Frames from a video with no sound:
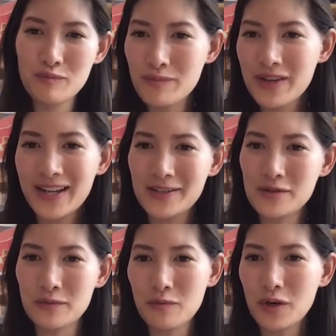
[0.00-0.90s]
beginning
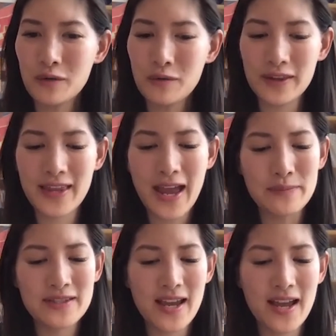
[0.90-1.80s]
to work with the
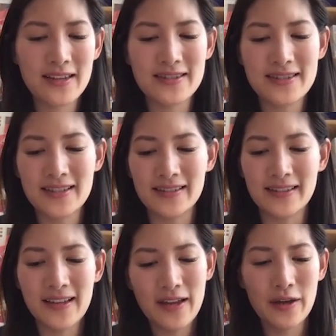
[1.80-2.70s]
MCNs, and
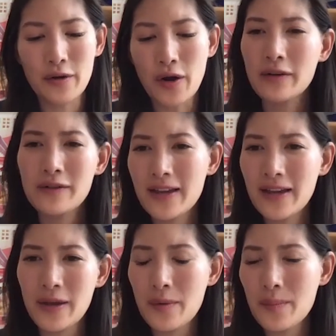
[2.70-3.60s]
how do
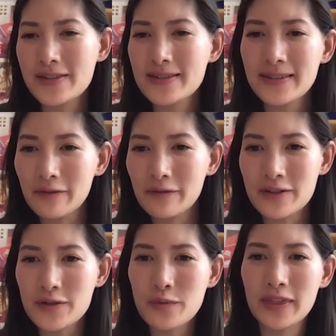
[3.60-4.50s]
they best
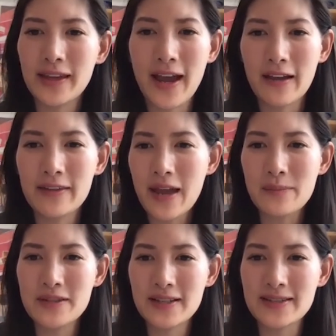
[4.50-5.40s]
leverage what the
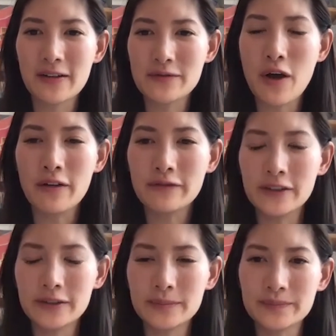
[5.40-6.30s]
MCNs have to offer?